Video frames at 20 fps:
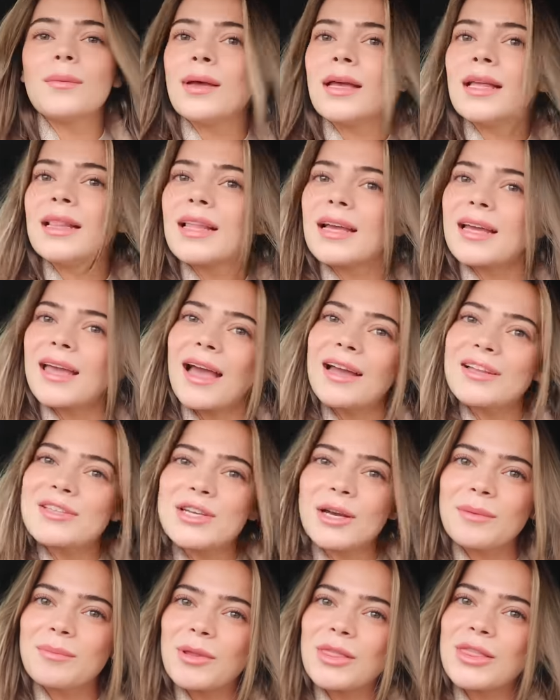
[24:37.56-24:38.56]
will
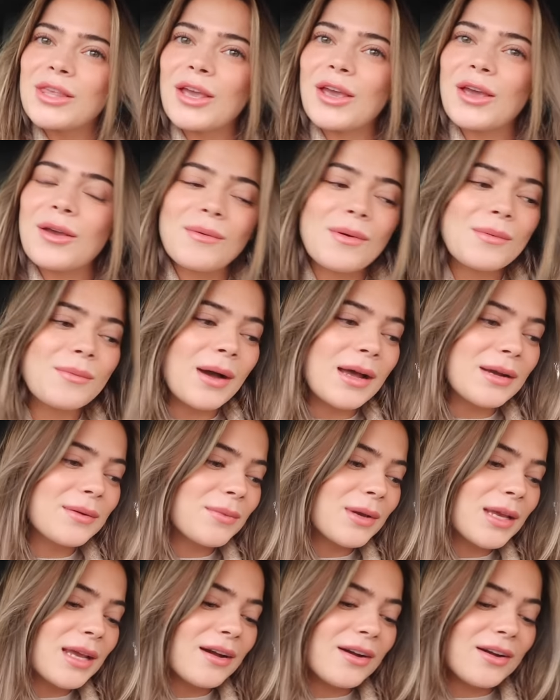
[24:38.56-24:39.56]
catch up with you when
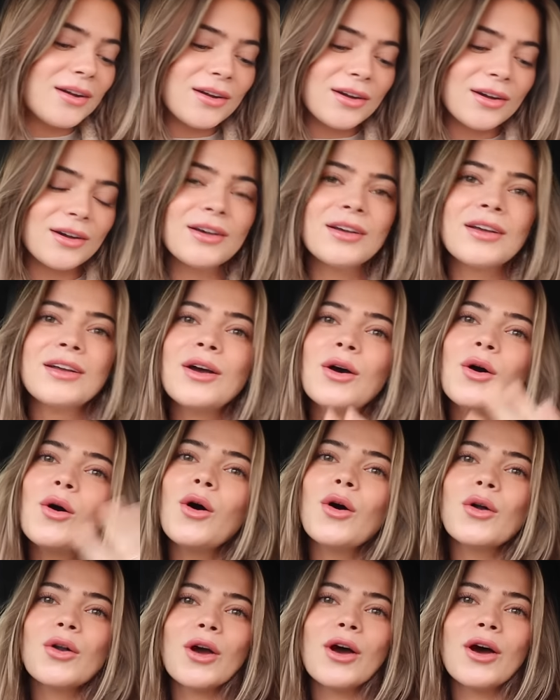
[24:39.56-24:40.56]
we are
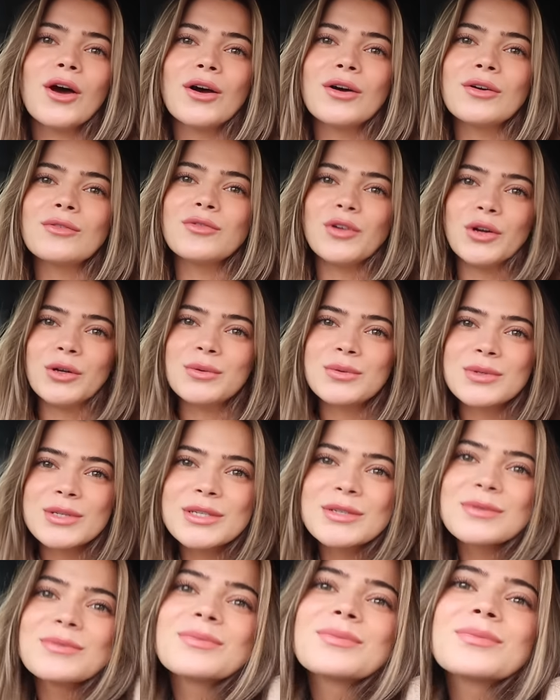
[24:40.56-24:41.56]
on our
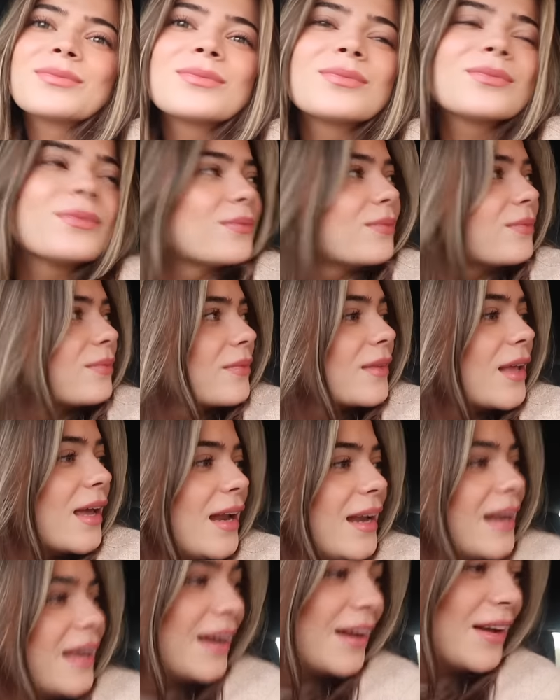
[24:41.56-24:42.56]
route.
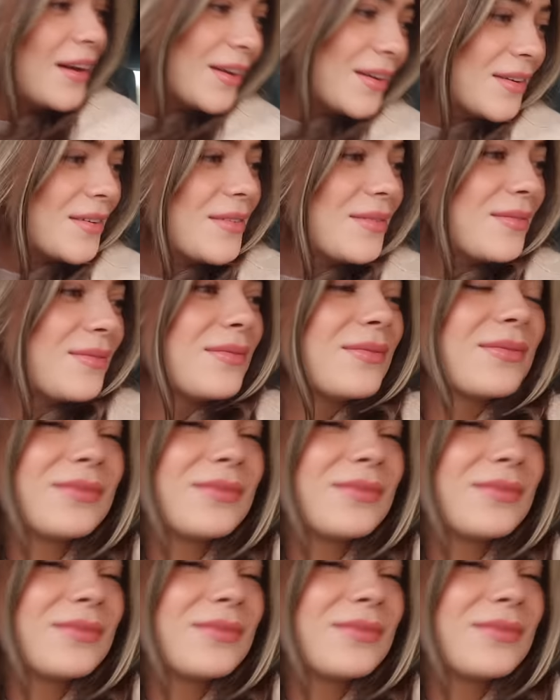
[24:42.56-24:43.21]
Hello. Hello